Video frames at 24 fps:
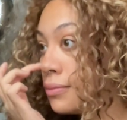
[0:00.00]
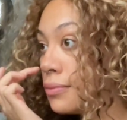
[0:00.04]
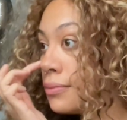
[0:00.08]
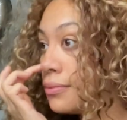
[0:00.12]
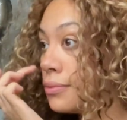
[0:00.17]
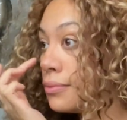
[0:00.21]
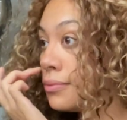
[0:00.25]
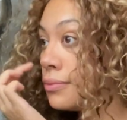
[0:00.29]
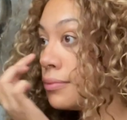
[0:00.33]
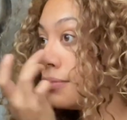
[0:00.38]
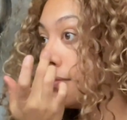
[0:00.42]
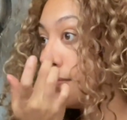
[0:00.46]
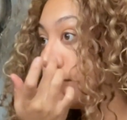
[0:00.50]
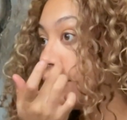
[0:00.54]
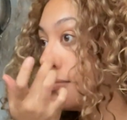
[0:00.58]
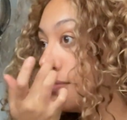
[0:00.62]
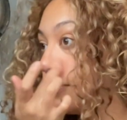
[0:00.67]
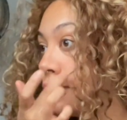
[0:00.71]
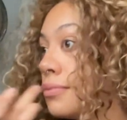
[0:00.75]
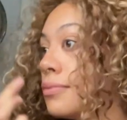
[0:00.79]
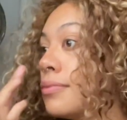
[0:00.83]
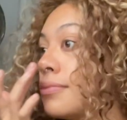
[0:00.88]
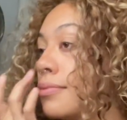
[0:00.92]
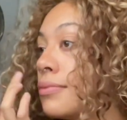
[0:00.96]
Guys,
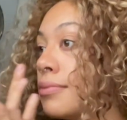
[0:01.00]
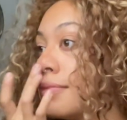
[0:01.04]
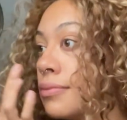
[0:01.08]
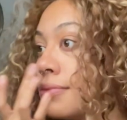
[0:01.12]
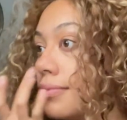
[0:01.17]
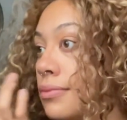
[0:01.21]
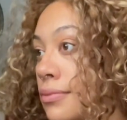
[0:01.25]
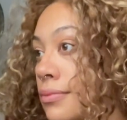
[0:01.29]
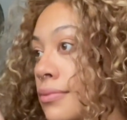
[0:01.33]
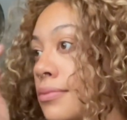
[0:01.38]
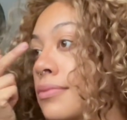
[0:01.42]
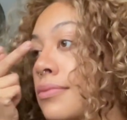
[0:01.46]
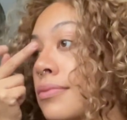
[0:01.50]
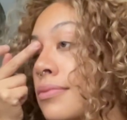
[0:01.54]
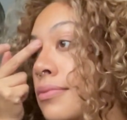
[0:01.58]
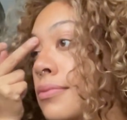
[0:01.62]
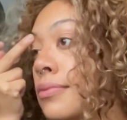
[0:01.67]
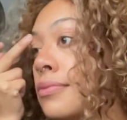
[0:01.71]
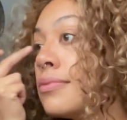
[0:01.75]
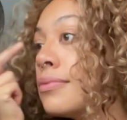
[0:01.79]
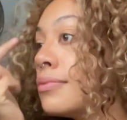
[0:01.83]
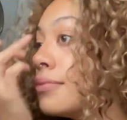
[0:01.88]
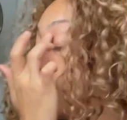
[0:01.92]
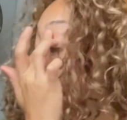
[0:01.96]
let me tell you, I used
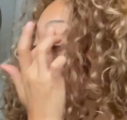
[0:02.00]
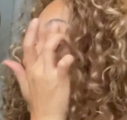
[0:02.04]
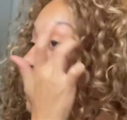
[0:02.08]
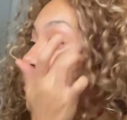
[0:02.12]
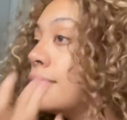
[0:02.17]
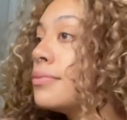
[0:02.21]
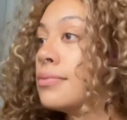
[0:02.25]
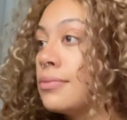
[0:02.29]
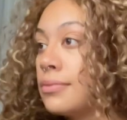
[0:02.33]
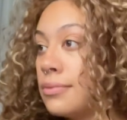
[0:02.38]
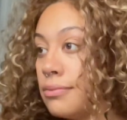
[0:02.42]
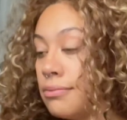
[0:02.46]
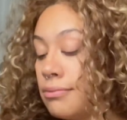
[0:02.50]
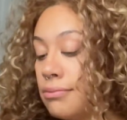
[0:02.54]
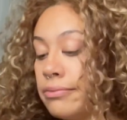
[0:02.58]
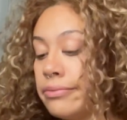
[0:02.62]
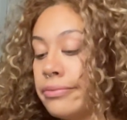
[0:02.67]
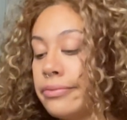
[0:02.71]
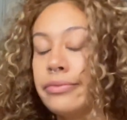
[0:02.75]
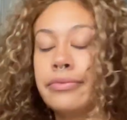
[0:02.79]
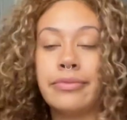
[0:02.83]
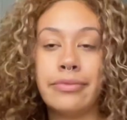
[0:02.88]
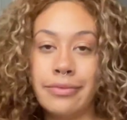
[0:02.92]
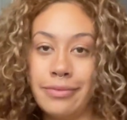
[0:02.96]
to get bullied
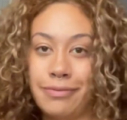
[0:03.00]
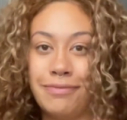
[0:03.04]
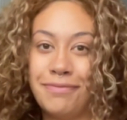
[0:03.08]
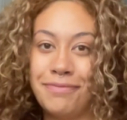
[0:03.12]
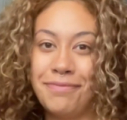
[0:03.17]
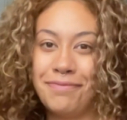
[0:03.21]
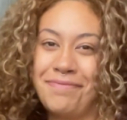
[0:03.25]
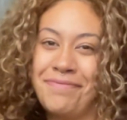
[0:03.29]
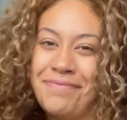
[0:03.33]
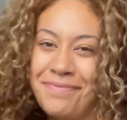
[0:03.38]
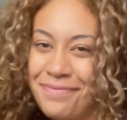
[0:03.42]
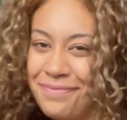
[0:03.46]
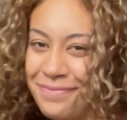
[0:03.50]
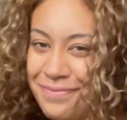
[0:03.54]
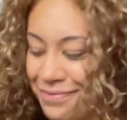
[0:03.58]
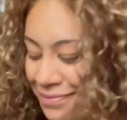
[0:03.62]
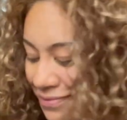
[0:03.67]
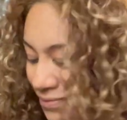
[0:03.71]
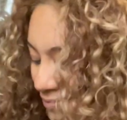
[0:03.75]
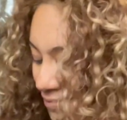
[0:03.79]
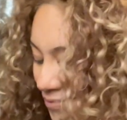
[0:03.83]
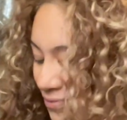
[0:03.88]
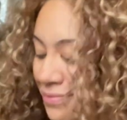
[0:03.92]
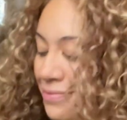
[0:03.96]
so much for my
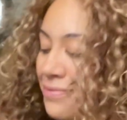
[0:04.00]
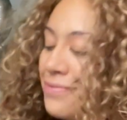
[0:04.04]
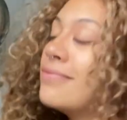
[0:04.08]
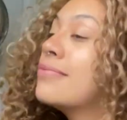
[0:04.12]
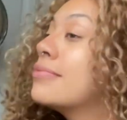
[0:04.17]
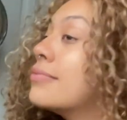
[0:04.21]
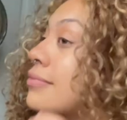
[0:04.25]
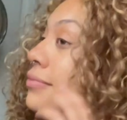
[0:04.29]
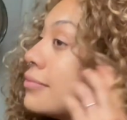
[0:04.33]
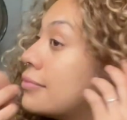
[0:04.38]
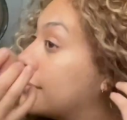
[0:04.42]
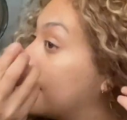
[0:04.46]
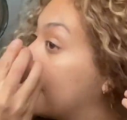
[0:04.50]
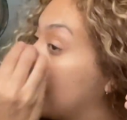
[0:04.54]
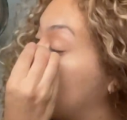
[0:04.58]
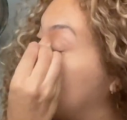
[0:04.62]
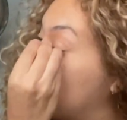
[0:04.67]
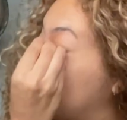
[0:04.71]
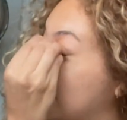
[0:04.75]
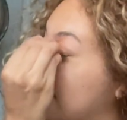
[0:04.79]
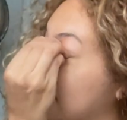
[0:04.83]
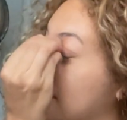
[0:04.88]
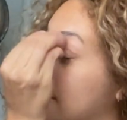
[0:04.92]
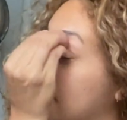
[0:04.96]
nose, my
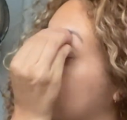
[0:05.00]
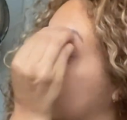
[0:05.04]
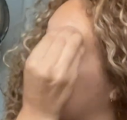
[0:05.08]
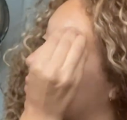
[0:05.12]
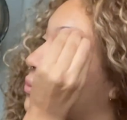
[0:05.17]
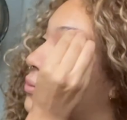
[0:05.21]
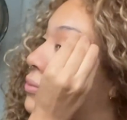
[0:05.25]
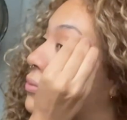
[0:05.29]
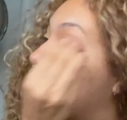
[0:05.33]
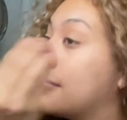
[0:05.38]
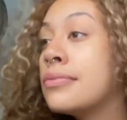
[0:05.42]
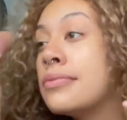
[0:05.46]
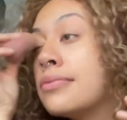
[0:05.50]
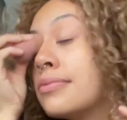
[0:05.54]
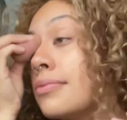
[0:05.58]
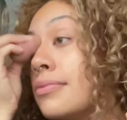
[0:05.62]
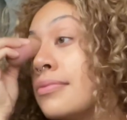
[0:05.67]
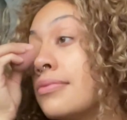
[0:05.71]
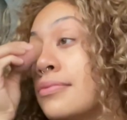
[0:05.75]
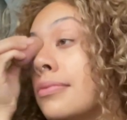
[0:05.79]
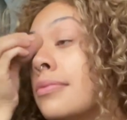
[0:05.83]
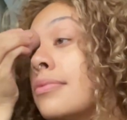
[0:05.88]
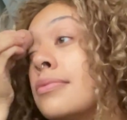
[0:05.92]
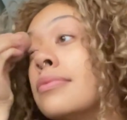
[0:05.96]
eyes, and my
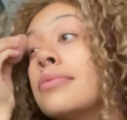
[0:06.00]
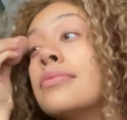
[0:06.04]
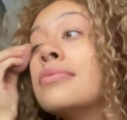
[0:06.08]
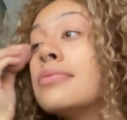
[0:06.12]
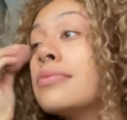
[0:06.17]
lips.